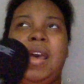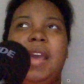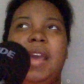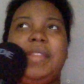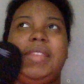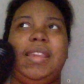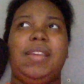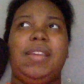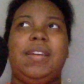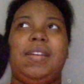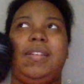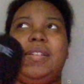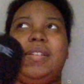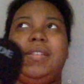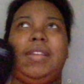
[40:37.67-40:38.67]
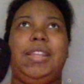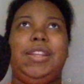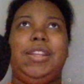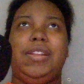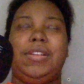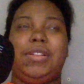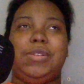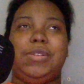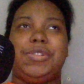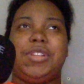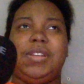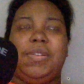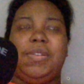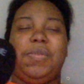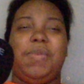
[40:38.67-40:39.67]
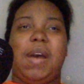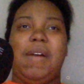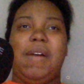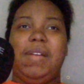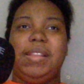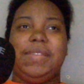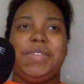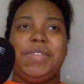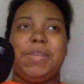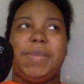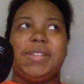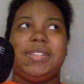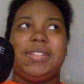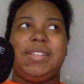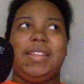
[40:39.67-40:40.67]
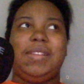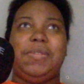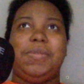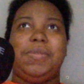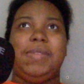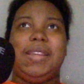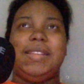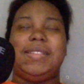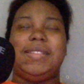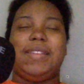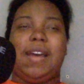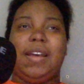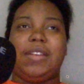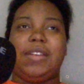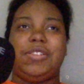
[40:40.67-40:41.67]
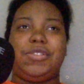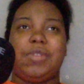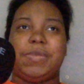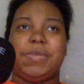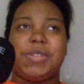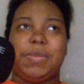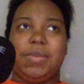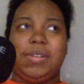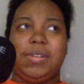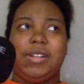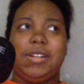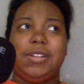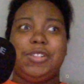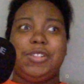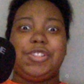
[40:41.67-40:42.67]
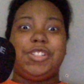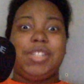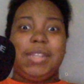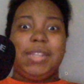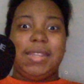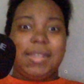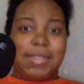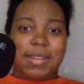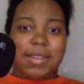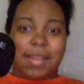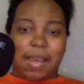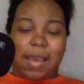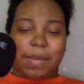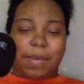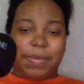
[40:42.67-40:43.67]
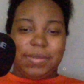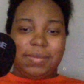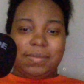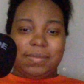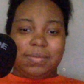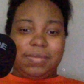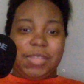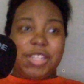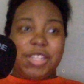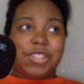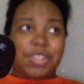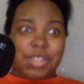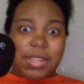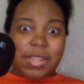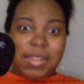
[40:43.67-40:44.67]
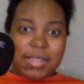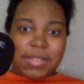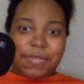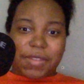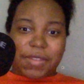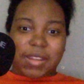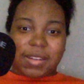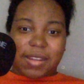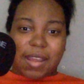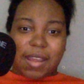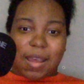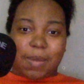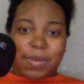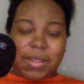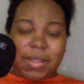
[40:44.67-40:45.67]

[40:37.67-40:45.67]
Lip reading: I think, in conclusion, while Olivia Benson is not a Trump supporter, she is a cop. She is a fucking cop.